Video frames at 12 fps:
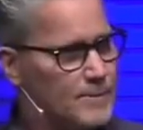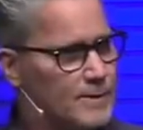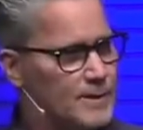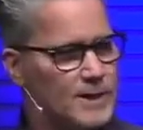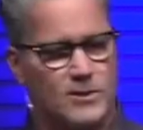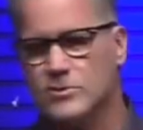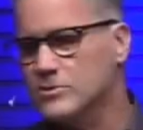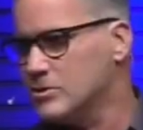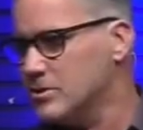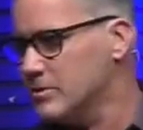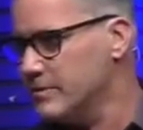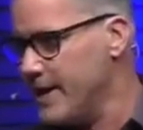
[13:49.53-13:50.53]
They
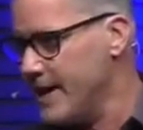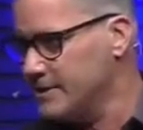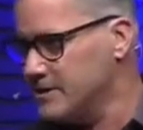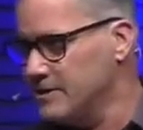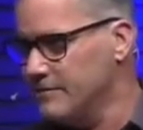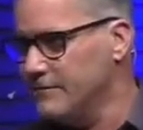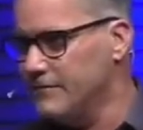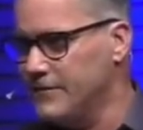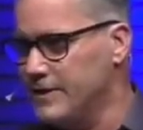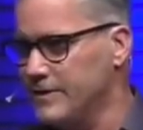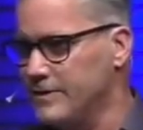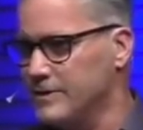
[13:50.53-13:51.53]
used threats and
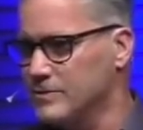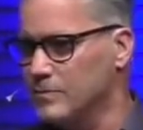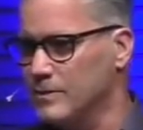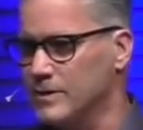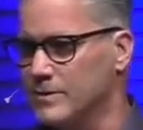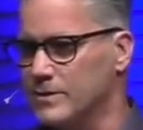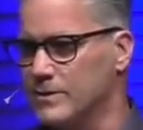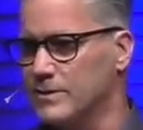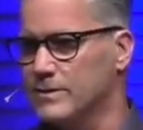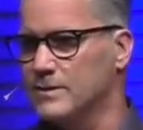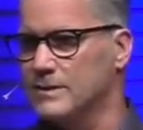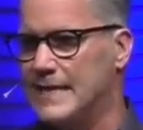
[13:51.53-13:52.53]
fear as one of
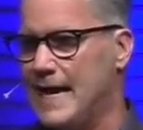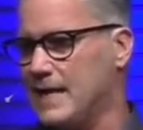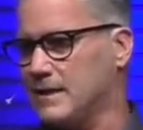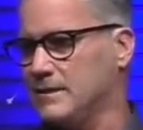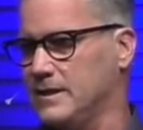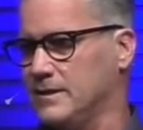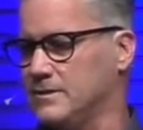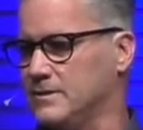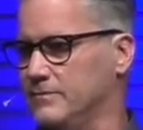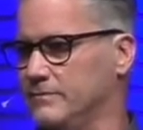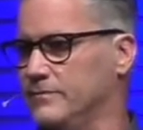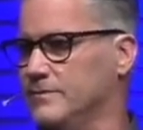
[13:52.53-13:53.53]
their tactics
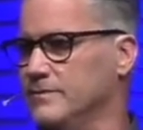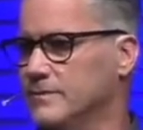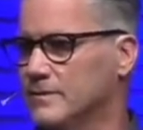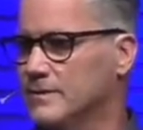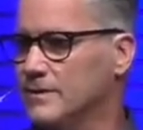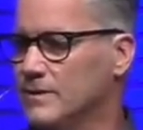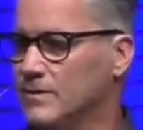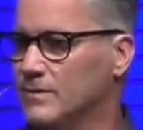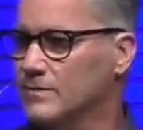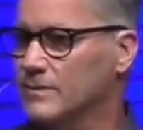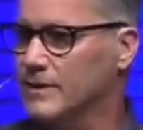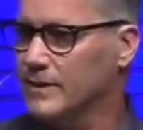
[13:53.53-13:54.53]
of, you
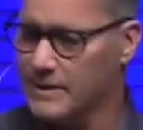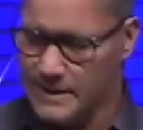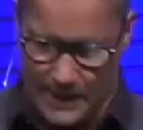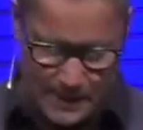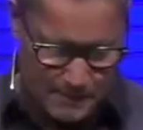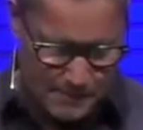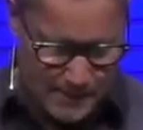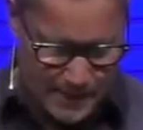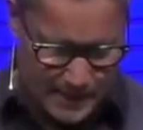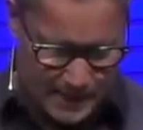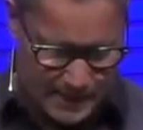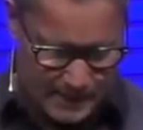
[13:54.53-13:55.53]
know, getting
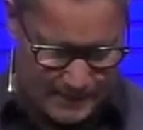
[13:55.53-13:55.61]
money.